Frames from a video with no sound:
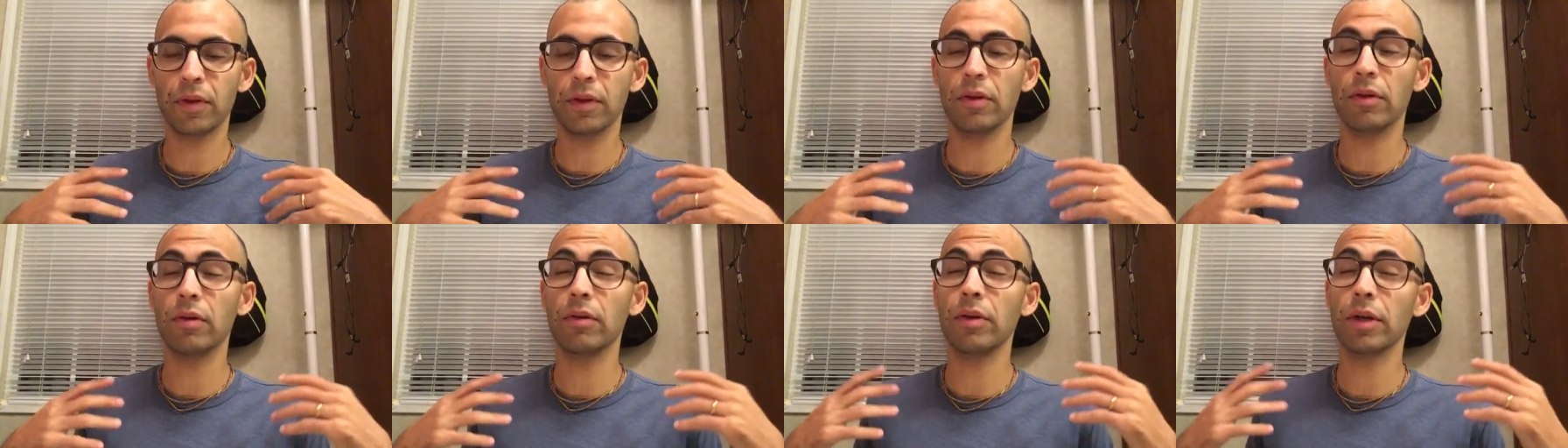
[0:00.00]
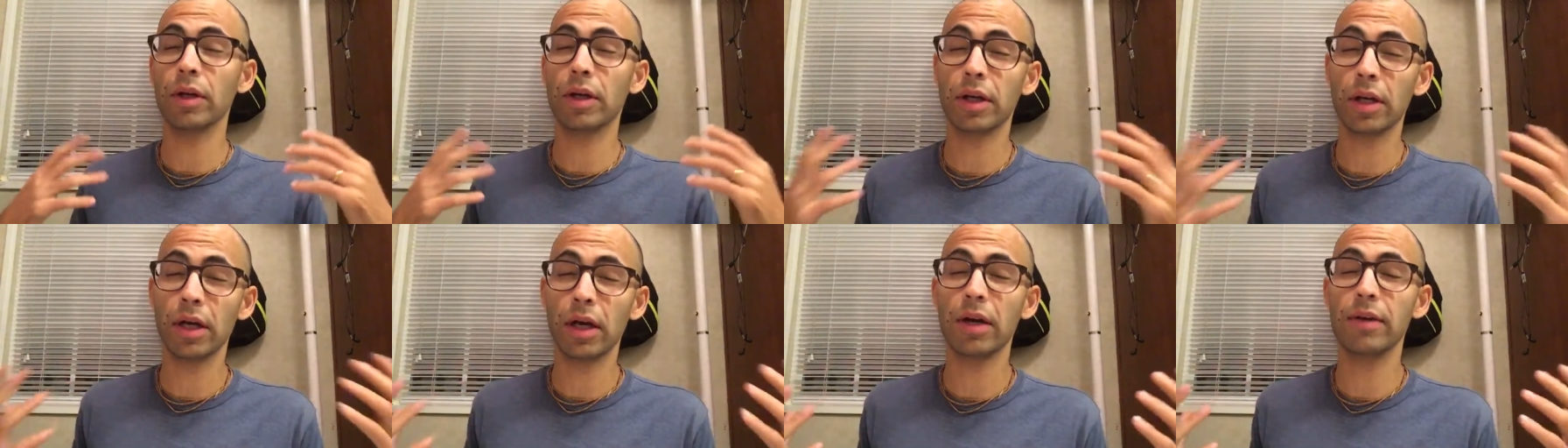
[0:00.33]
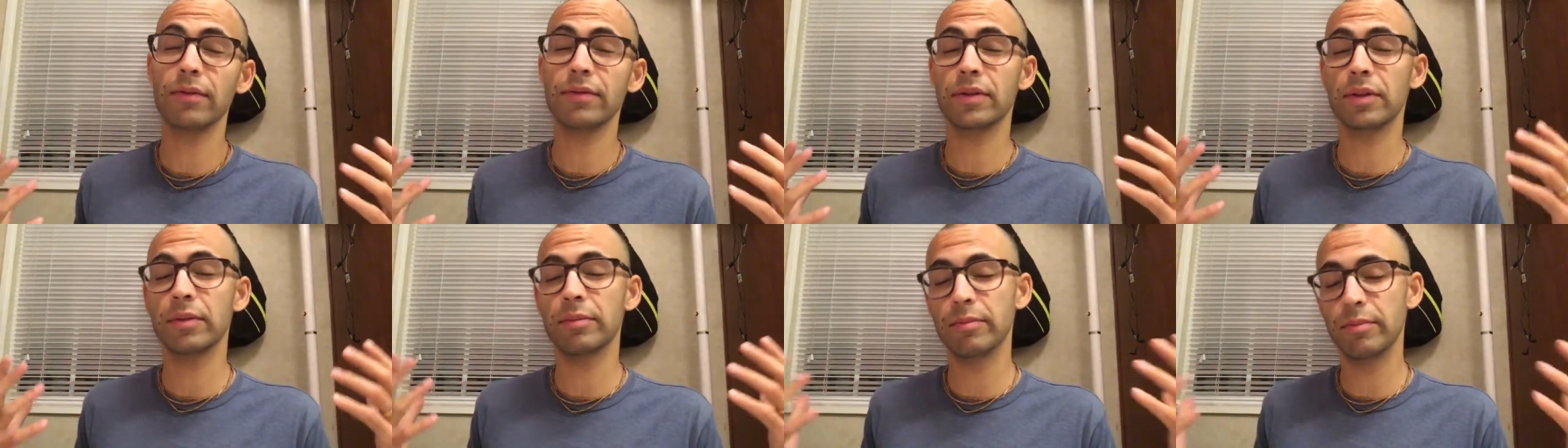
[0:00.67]
all the
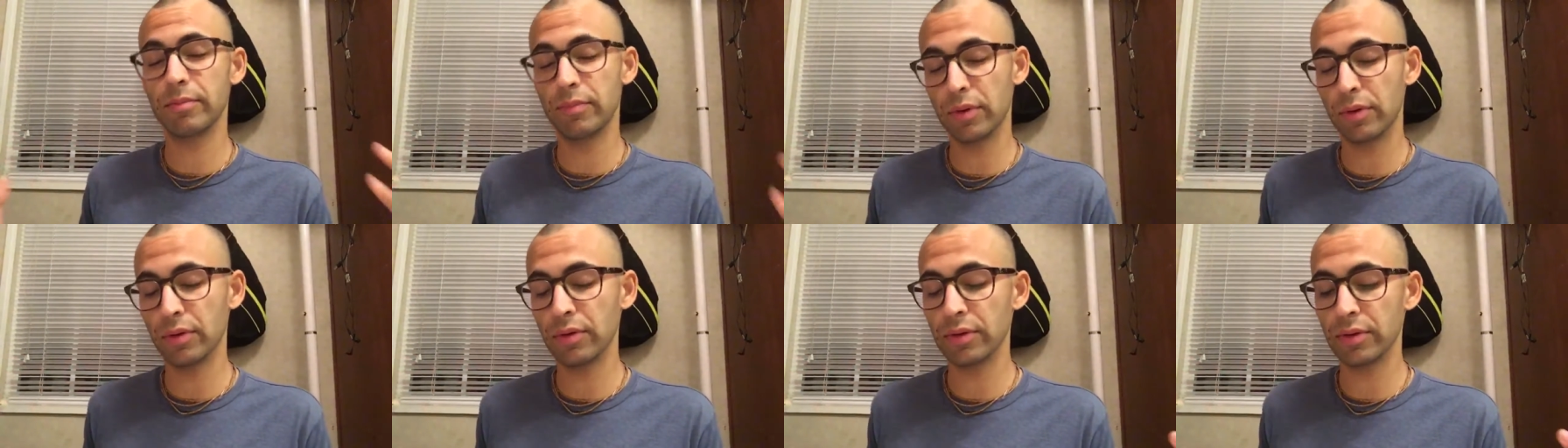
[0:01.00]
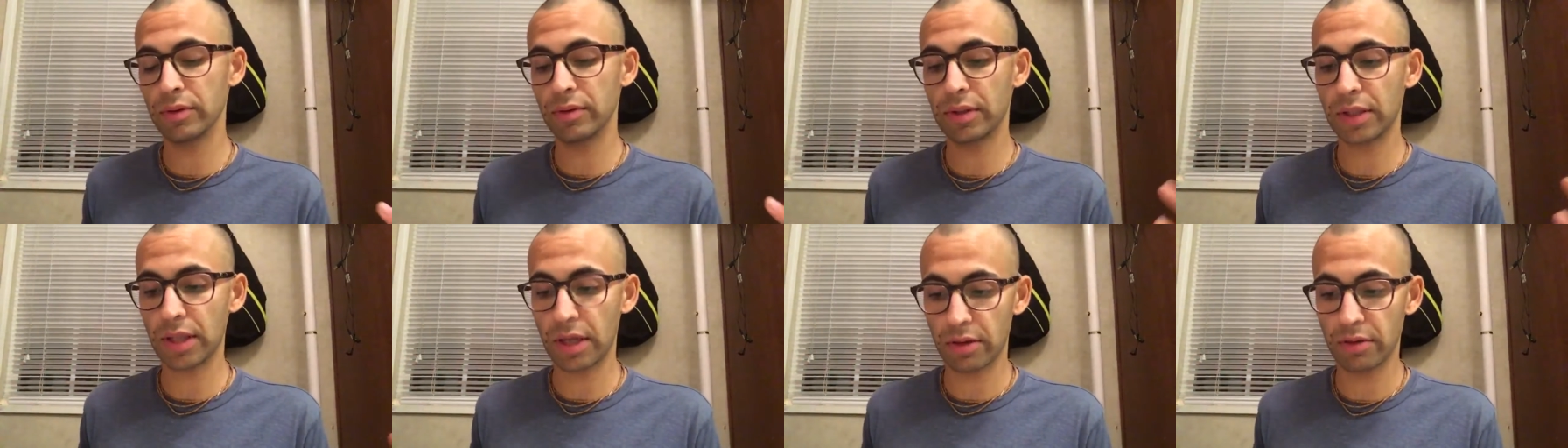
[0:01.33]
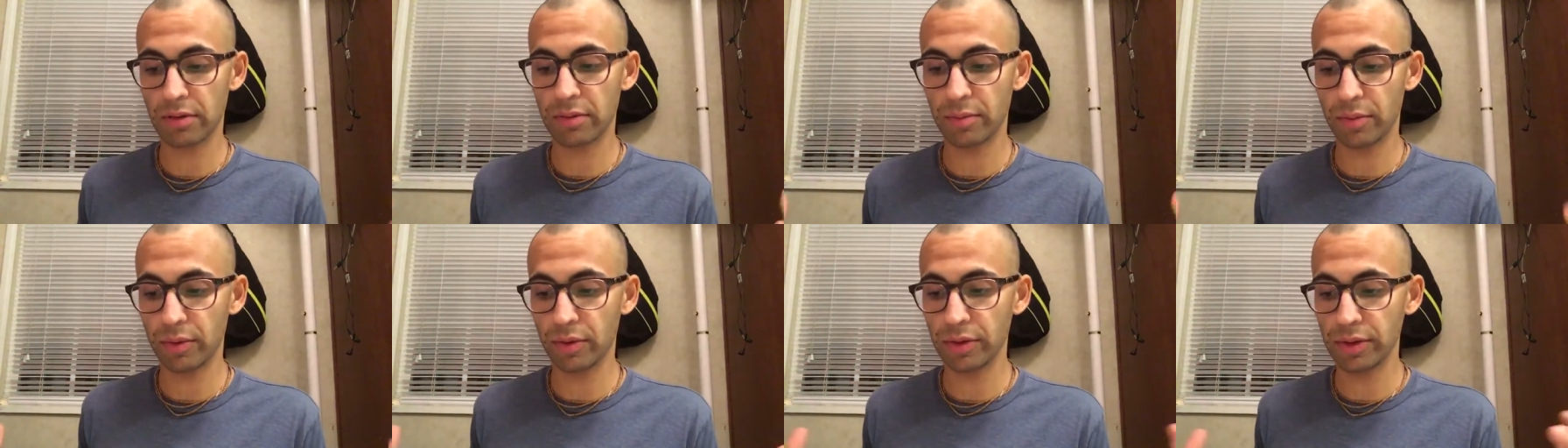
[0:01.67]
calves and
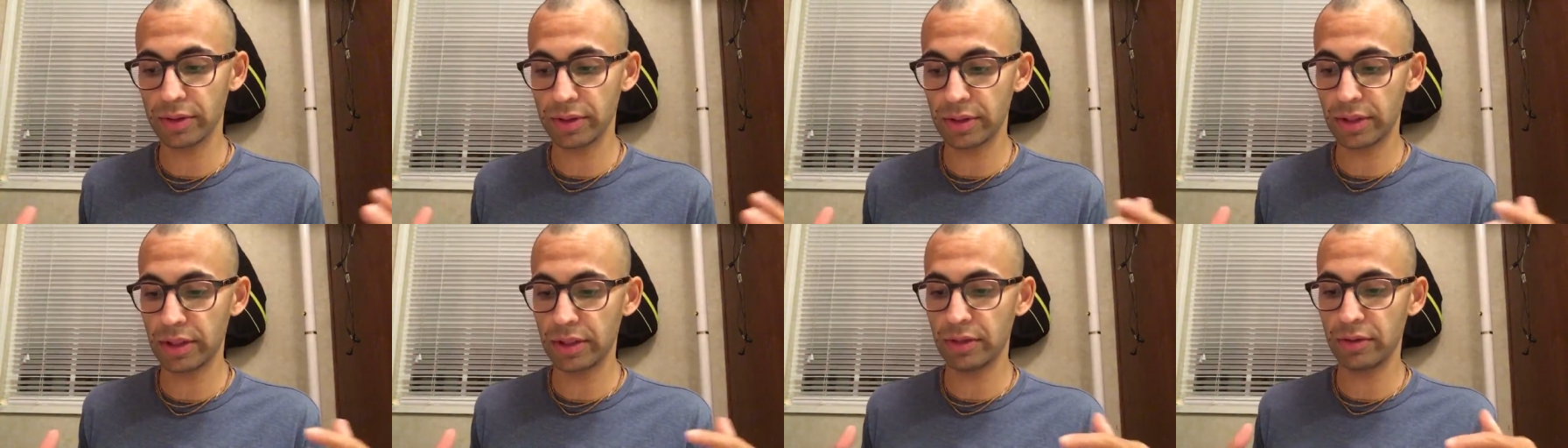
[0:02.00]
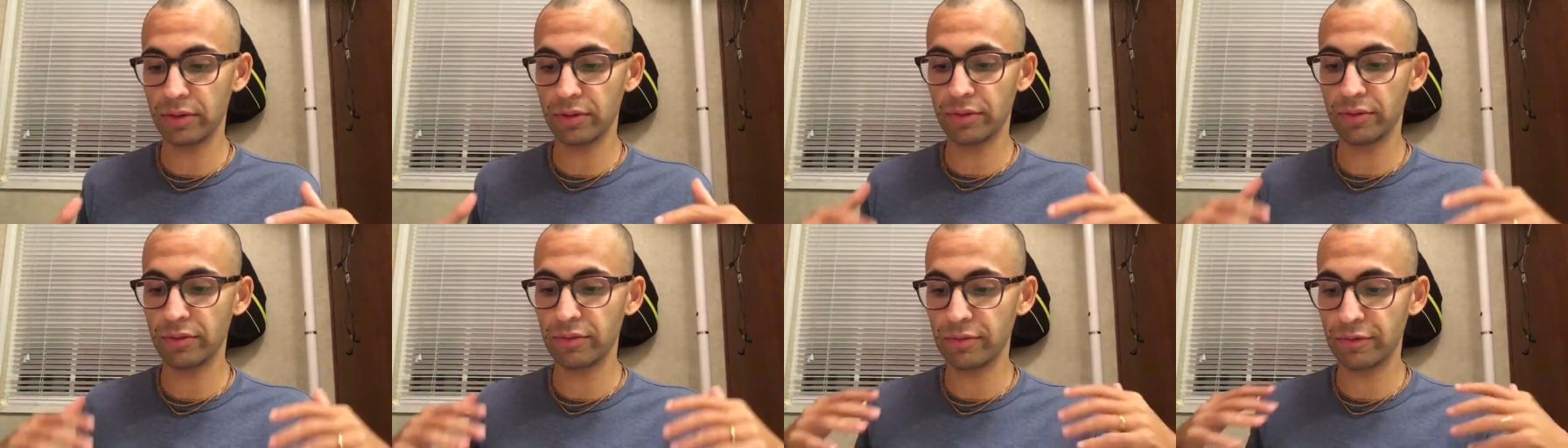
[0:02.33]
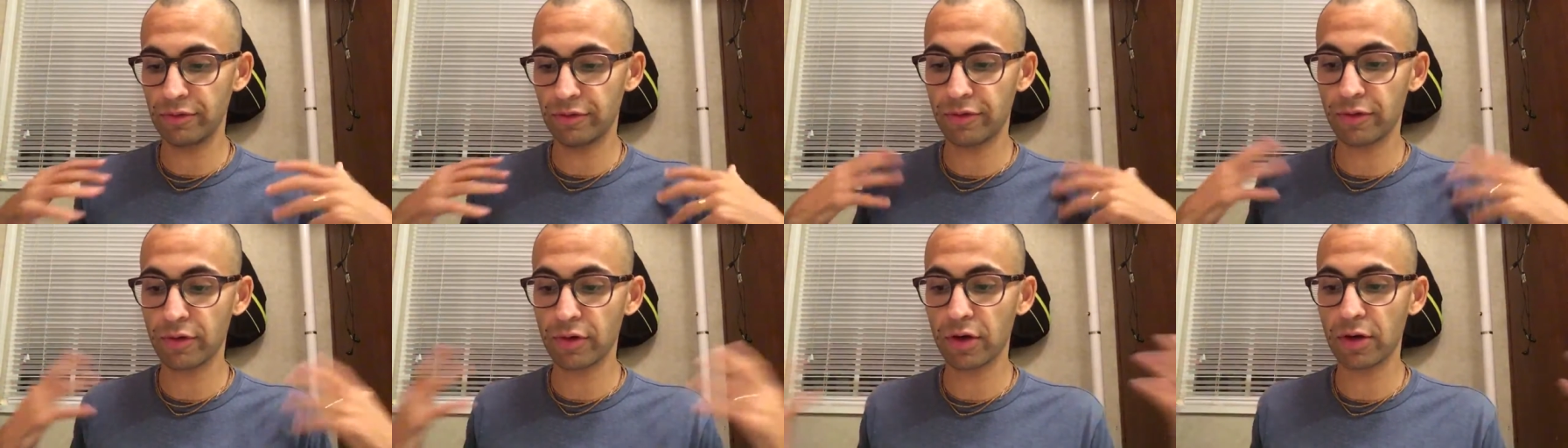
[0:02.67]
coward boys into
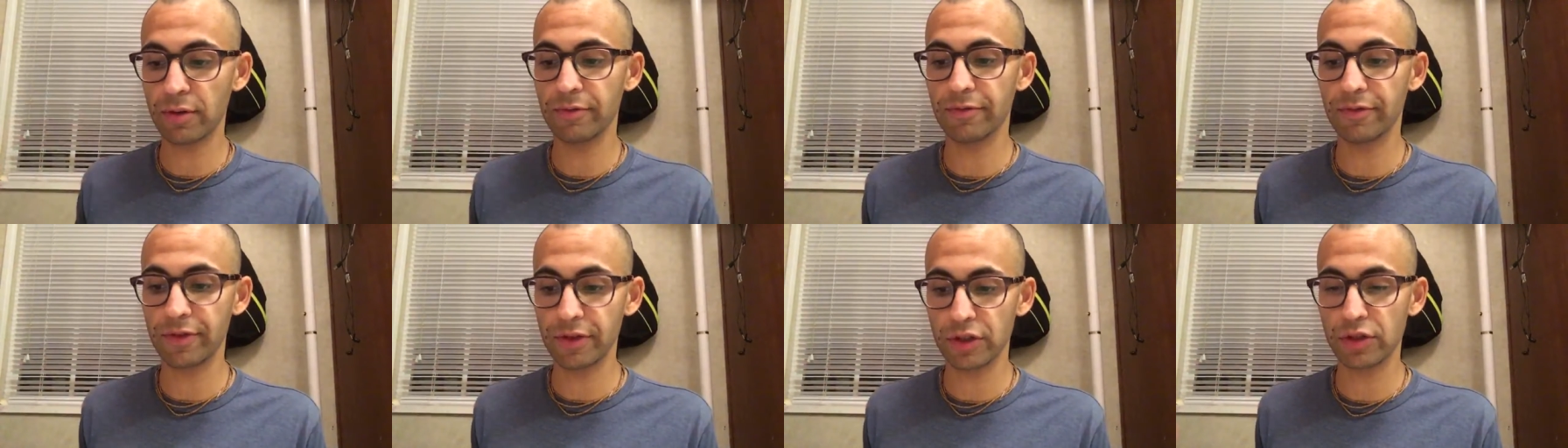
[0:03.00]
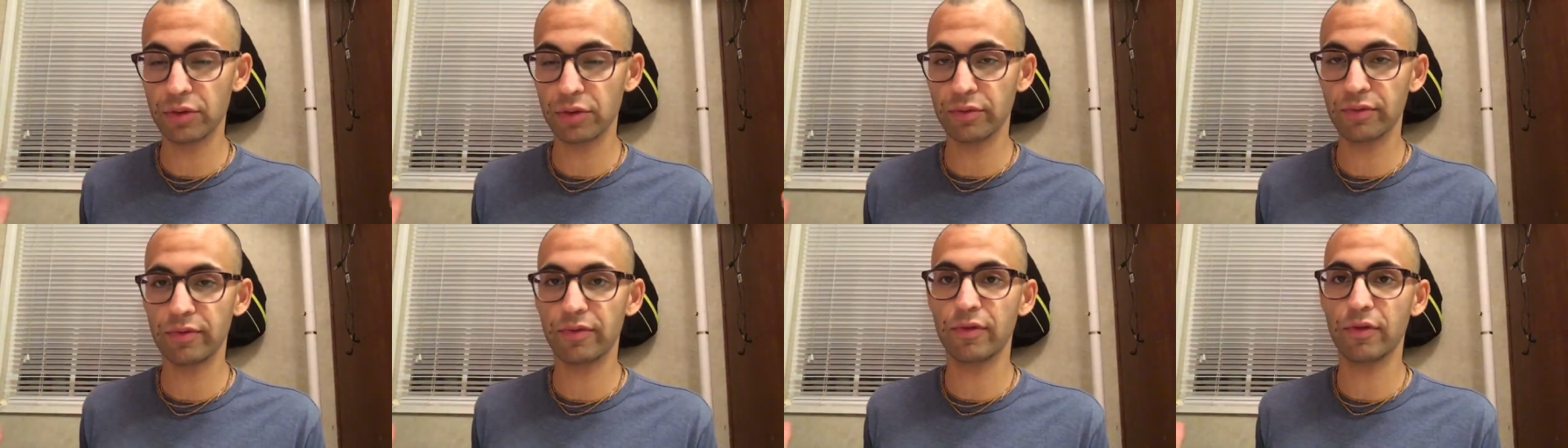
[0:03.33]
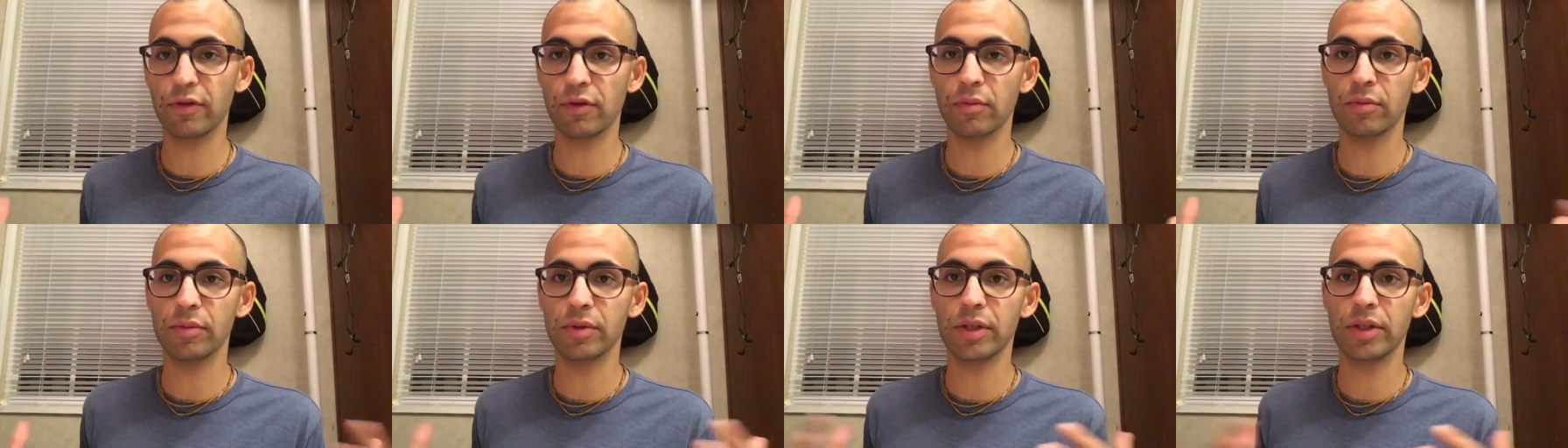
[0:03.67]
four-armed Vishnu
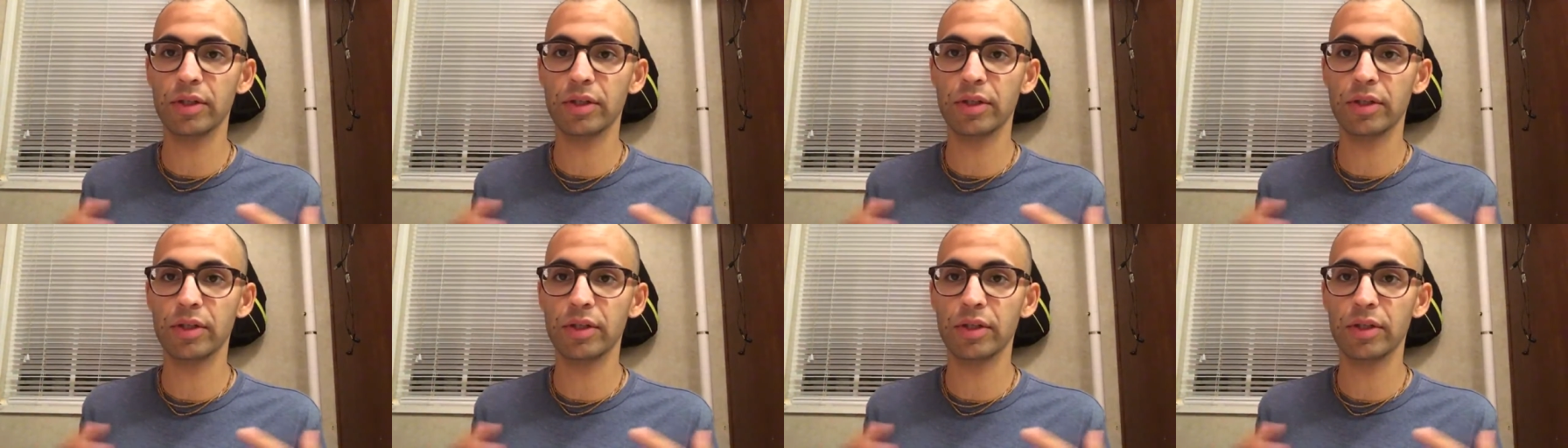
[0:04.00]
forms,